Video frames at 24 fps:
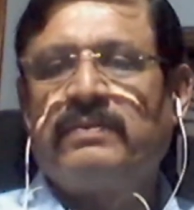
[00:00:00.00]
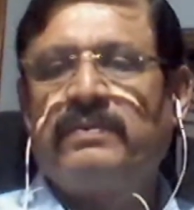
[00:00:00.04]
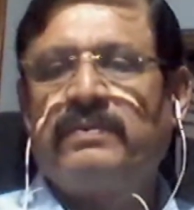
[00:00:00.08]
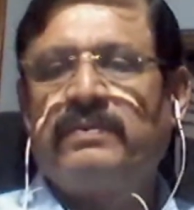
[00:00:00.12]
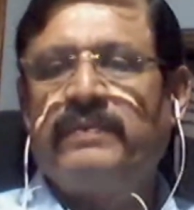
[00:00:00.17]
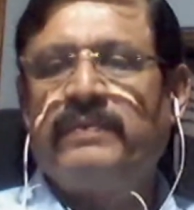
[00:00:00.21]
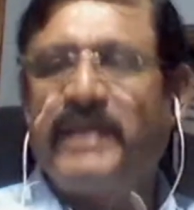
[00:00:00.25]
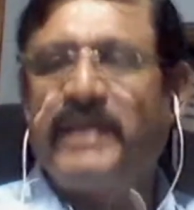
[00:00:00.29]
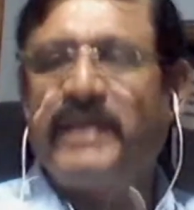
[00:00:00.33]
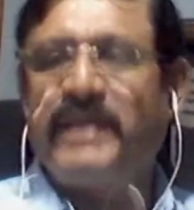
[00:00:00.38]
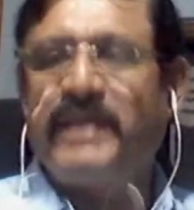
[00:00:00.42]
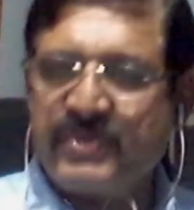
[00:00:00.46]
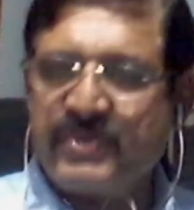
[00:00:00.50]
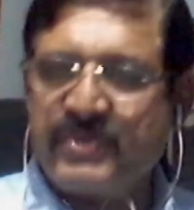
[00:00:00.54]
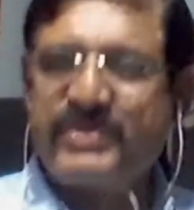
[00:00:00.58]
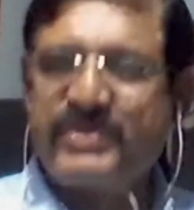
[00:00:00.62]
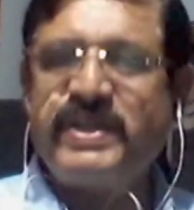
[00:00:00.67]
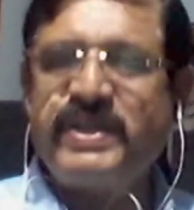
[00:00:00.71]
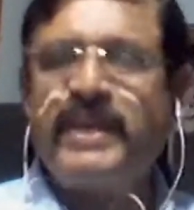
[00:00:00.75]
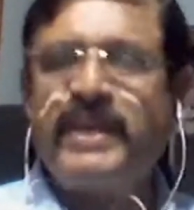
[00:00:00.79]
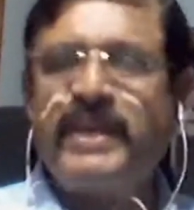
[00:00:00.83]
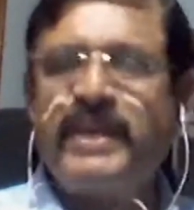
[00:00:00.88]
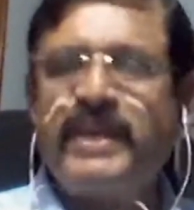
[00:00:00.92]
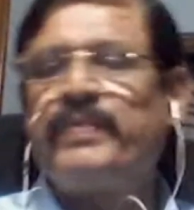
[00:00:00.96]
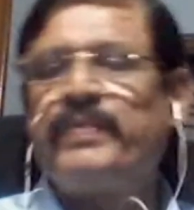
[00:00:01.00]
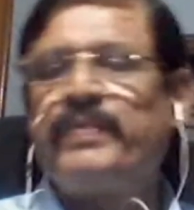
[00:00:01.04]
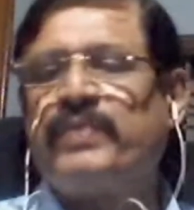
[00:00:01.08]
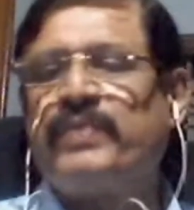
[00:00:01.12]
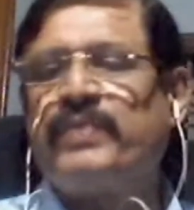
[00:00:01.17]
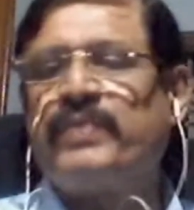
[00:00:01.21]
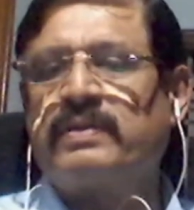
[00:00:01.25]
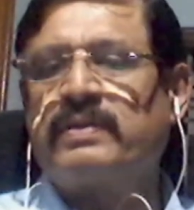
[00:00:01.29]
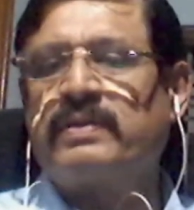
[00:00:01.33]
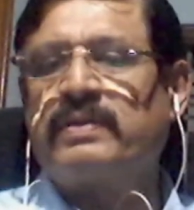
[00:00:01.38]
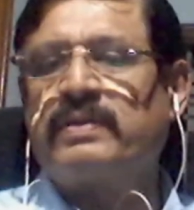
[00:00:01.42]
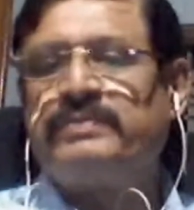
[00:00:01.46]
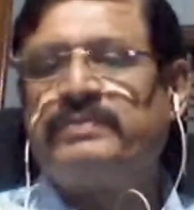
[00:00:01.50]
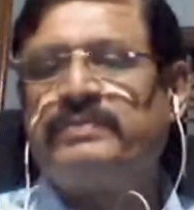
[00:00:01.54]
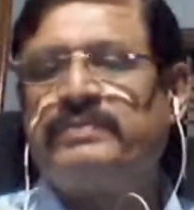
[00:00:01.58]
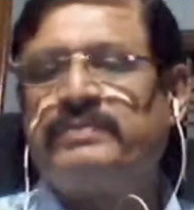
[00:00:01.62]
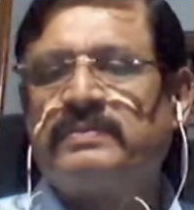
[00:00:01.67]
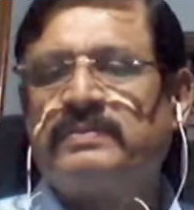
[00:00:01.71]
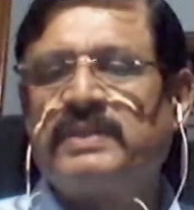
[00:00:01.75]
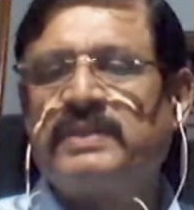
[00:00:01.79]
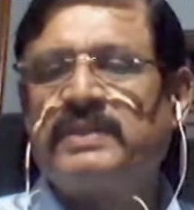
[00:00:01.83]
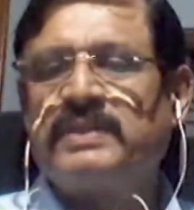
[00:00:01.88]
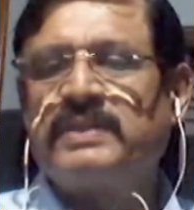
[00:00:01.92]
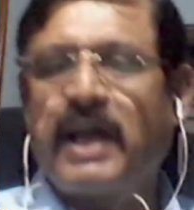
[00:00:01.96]
When he questioned it before
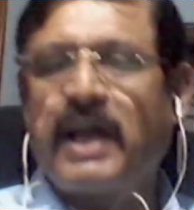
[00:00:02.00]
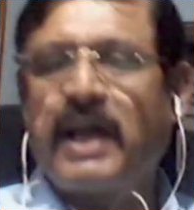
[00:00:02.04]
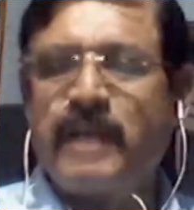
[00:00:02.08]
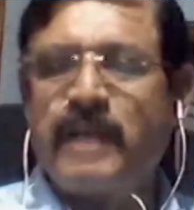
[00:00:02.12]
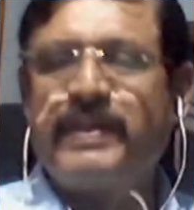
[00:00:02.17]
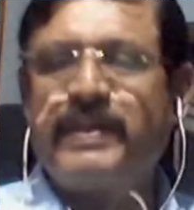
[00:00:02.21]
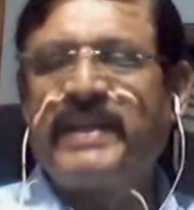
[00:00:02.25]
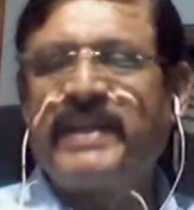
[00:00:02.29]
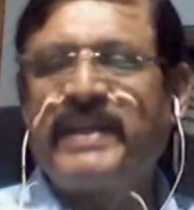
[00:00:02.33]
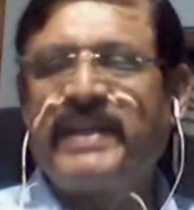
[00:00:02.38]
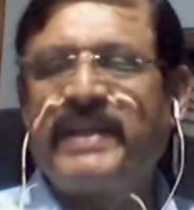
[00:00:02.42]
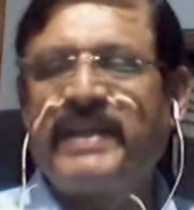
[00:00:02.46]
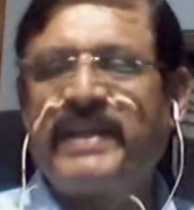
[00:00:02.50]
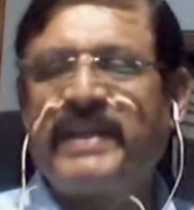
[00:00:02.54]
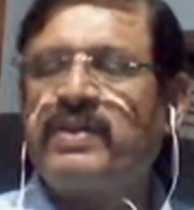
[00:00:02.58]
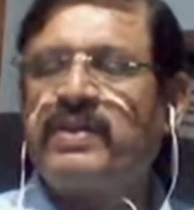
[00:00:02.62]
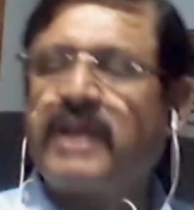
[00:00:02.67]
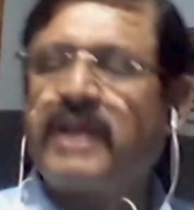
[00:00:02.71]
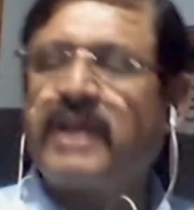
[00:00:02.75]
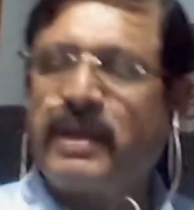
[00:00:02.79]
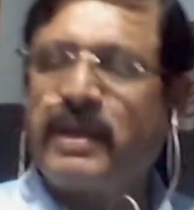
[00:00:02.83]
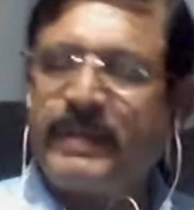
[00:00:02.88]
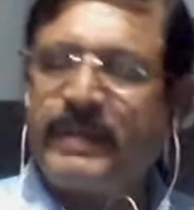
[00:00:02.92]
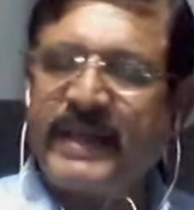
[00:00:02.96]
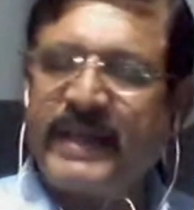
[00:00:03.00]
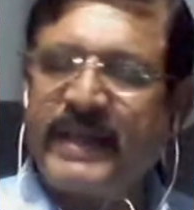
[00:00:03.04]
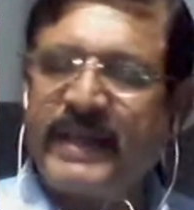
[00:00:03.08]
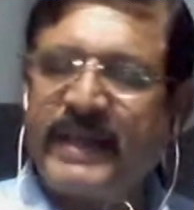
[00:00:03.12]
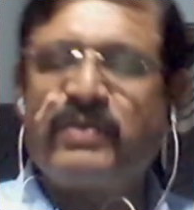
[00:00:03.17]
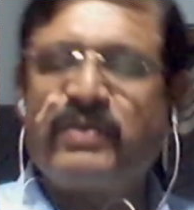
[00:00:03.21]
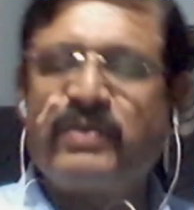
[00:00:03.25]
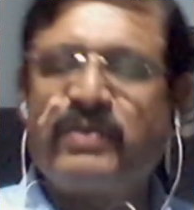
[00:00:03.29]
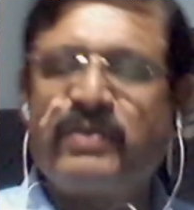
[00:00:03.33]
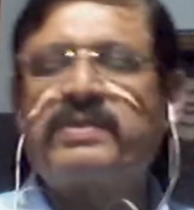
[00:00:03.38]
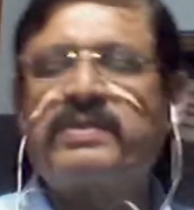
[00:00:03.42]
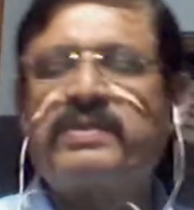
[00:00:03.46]
the Allahabad High Court